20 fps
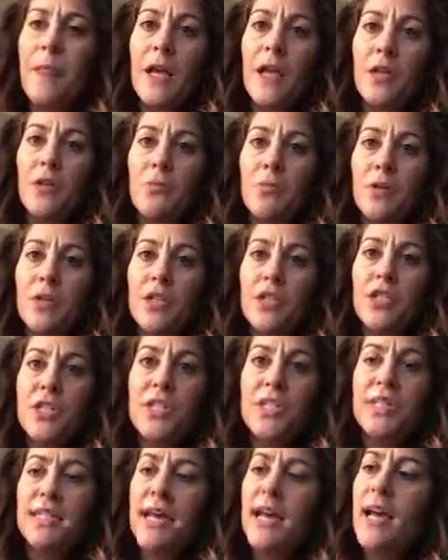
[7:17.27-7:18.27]
and you push
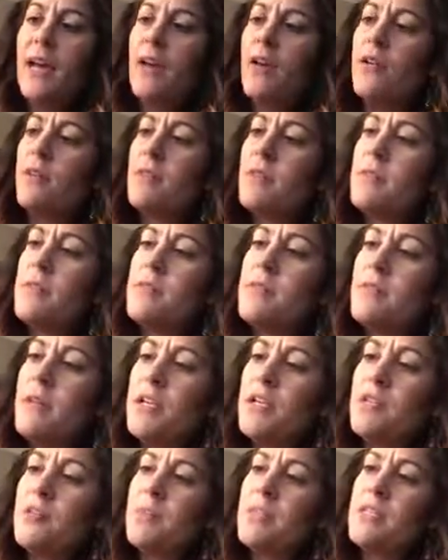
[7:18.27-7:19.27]
it down, where's the
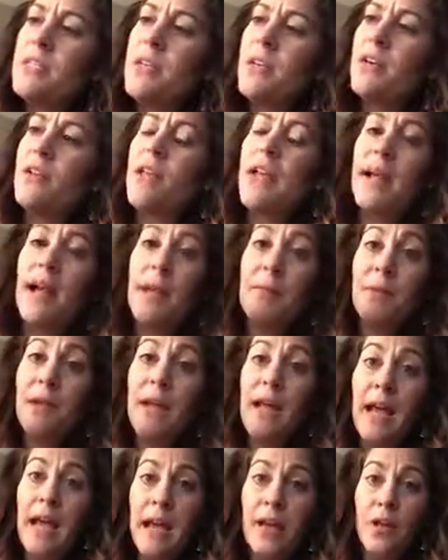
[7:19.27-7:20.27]
measurements here? Like I'm
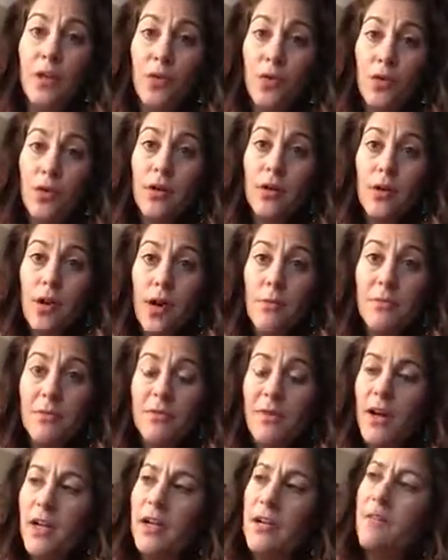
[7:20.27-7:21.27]
gonna add a 1/4 cup
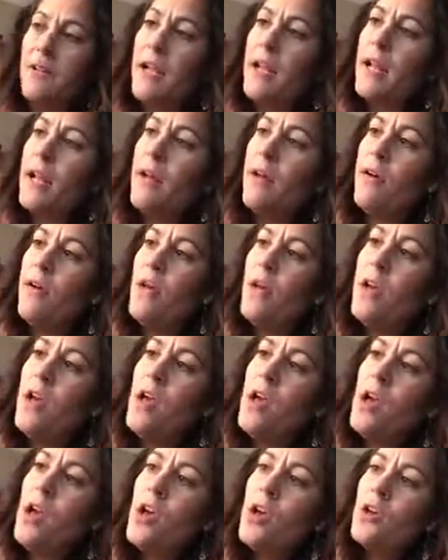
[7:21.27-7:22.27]
of honey right now.
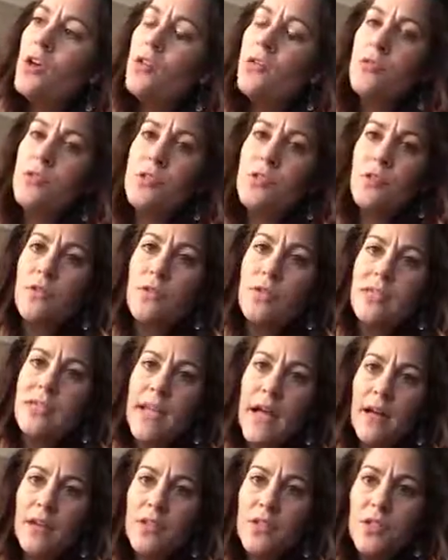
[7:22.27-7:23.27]
You scoot it
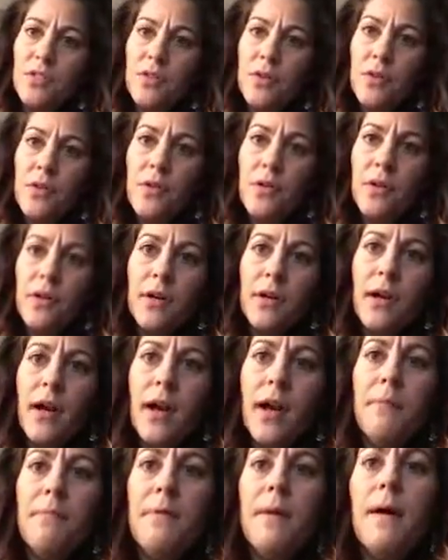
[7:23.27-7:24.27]
down to a 1/4
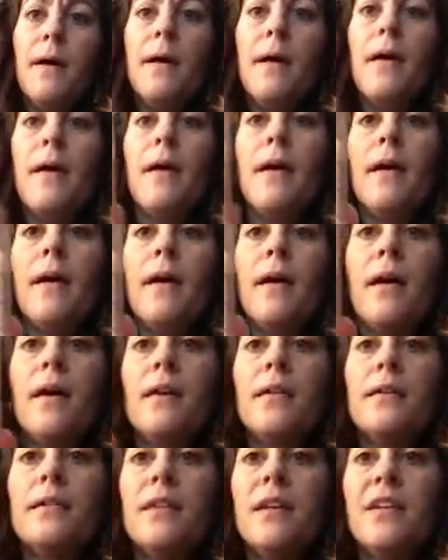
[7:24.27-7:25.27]
cup.
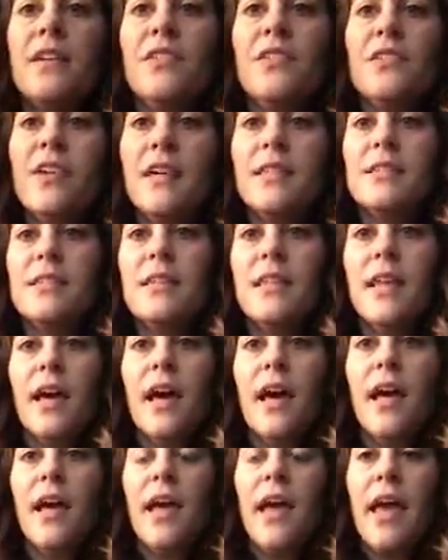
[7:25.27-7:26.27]
Can you guys see
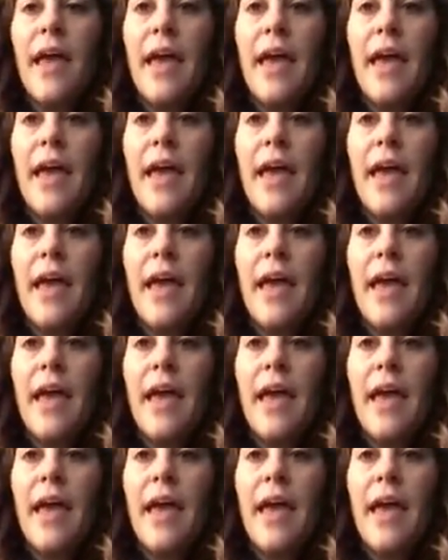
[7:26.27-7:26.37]
that?